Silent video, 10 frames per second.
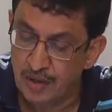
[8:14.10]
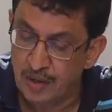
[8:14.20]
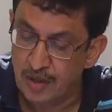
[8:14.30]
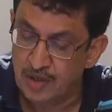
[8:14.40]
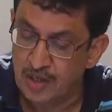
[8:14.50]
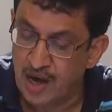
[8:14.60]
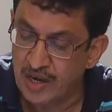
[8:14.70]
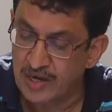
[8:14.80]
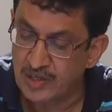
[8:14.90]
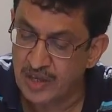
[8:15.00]

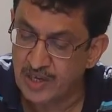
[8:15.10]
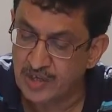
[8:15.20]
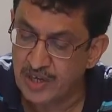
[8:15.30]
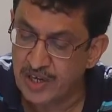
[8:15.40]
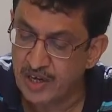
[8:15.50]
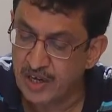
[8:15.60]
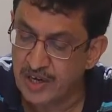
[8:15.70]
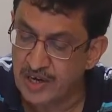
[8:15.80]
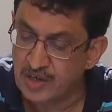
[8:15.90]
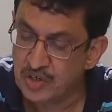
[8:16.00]
cigarettes exceeding
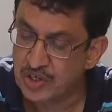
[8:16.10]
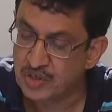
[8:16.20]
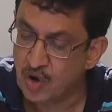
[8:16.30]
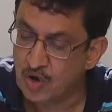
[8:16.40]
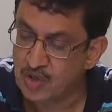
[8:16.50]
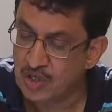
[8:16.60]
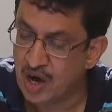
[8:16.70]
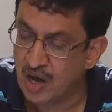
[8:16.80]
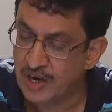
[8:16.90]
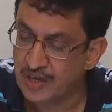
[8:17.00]
100 sticks or
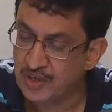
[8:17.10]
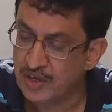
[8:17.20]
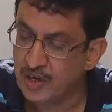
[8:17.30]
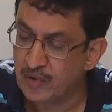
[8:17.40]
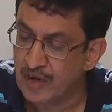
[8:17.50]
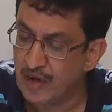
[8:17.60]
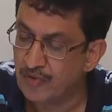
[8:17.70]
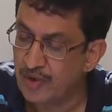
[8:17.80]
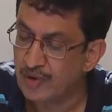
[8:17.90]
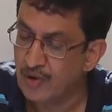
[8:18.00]
cigar exceeding
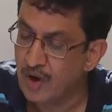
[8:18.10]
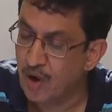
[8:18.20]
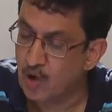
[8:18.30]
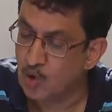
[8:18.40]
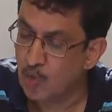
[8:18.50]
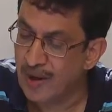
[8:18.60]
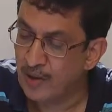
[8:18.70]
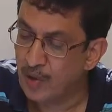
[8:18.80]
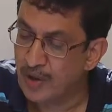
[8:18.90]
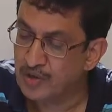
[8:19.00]
25 or
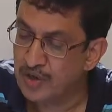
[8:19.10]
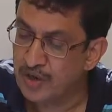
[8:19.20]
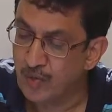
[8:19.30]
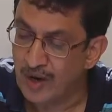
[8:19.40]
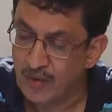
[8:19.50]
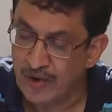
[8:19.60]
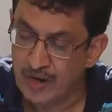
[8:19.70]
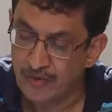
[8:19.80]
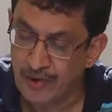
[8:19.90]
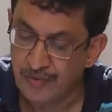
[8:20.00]
tobacco exceeding
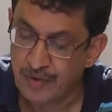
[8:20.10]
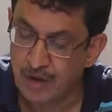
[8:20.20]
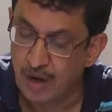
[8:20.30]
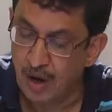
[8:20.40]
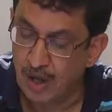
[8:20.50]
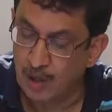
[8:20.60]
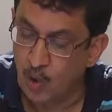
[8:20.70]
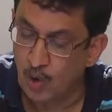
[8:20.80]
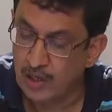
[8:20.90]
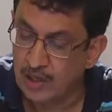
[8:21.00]
125,
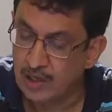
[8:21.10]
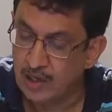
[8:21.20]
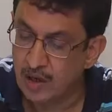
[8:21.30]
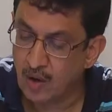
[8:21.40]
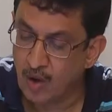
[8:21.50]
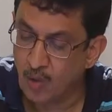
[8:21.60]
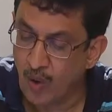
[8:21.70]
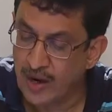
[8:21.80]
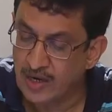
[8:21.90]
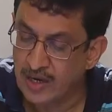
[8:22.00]
alcoholic liquor or
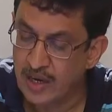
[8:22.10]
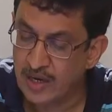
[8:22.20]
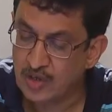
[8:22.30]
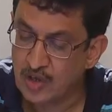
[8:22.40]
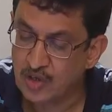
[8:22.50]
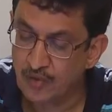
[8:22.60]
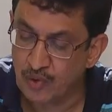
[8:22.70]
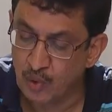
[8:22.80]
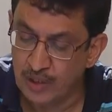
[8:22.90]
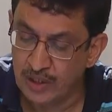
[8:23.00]
wine in excess of
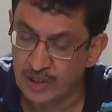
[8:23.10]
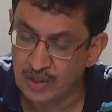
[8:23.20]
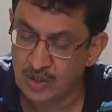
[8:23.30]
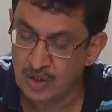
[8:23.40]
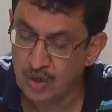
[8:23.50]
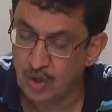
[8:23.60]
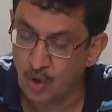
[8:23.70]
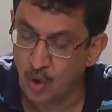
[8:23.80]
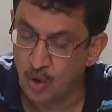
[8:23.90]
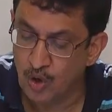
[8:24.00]
2 liters,
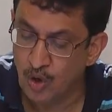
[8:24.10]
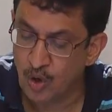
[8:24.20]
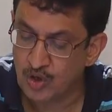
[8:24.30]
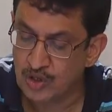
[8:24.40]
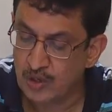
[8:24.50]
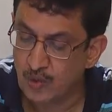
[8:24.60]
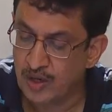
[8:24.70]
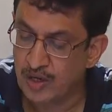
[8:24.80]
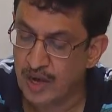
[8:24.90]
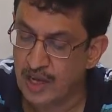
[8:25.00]
gold or silver
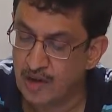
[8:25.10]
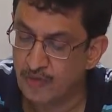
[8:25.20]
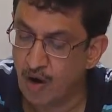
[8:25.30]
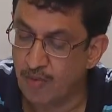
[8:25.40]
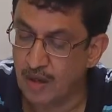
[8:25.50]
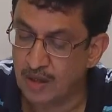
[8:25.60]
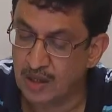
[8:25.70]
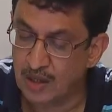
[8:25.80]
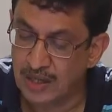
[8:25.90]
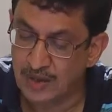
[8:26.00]
in any form other
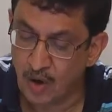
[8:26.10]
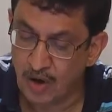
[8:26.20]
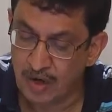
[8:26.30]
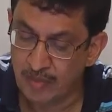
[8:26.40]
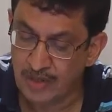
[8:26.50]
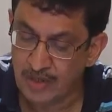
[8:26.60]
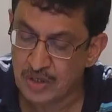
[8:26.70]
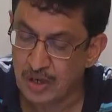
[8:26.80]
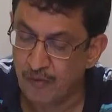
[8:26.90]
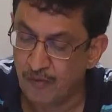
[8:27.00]
than ornaments,
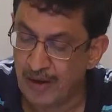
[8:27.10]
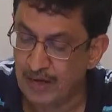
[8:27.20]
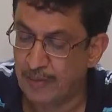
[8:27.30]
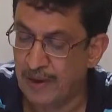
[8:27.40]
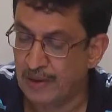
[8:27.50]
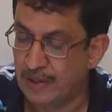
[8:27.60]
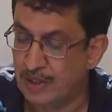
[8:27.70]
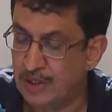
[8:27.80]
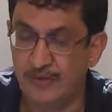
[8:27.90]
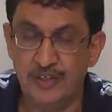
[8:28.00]
flat panel TV.